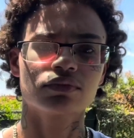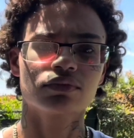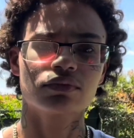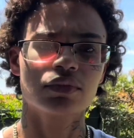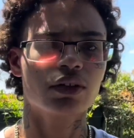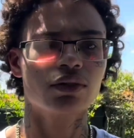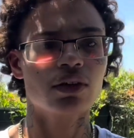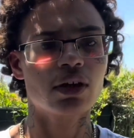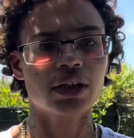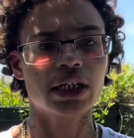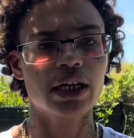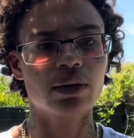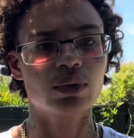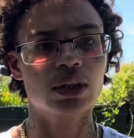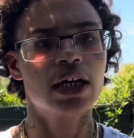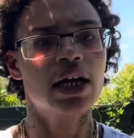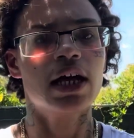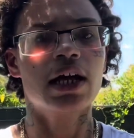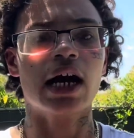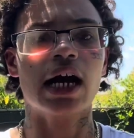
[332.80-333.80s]
I don't know, I can't remember.
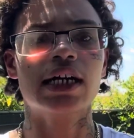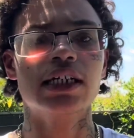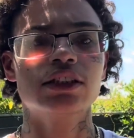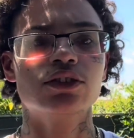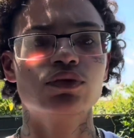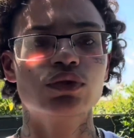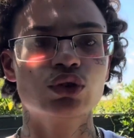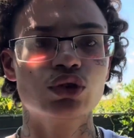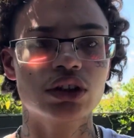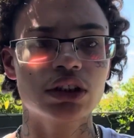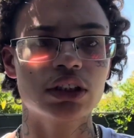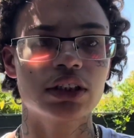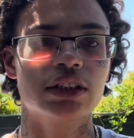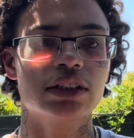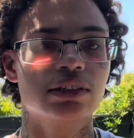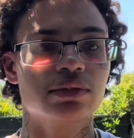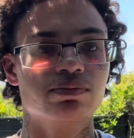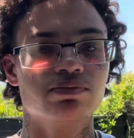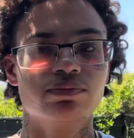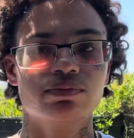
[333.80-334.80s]
I guess if you was
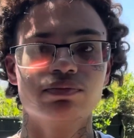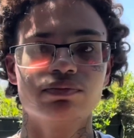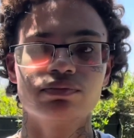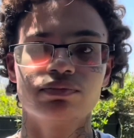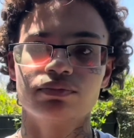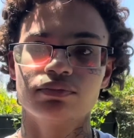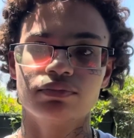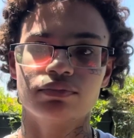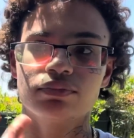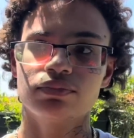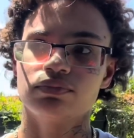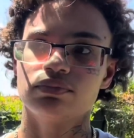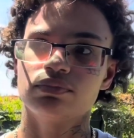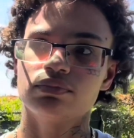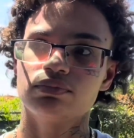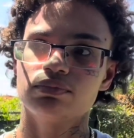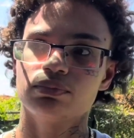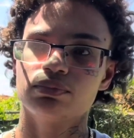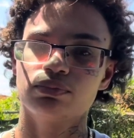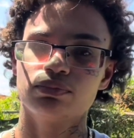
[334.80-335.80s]

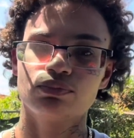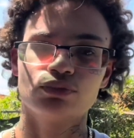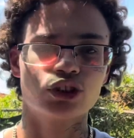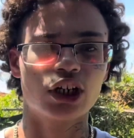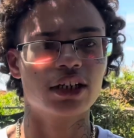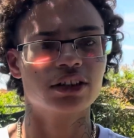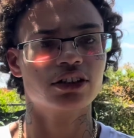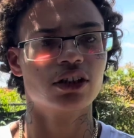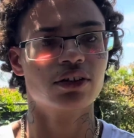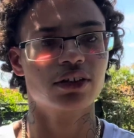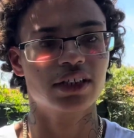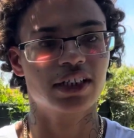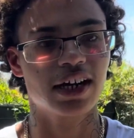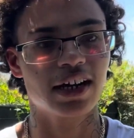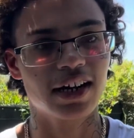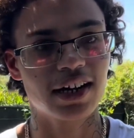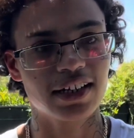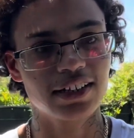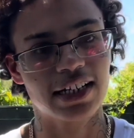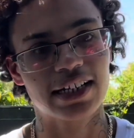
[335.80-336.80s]
trying to talk to
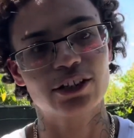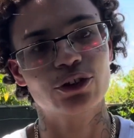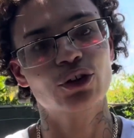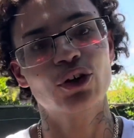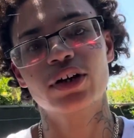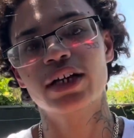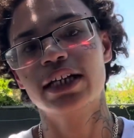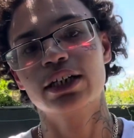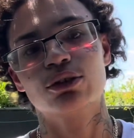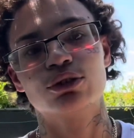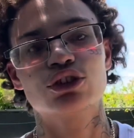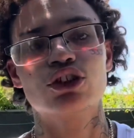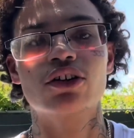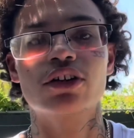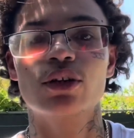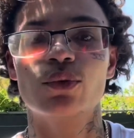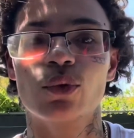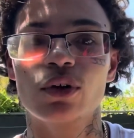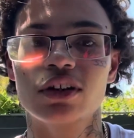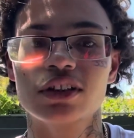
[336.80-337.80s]
God, like, you know, he ain't gonna talk
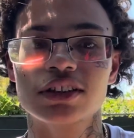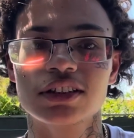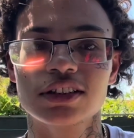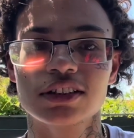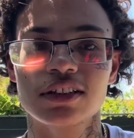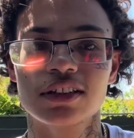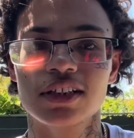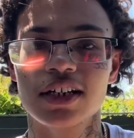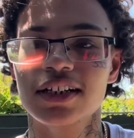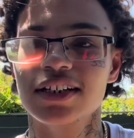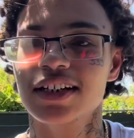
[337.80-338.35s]
in words or something like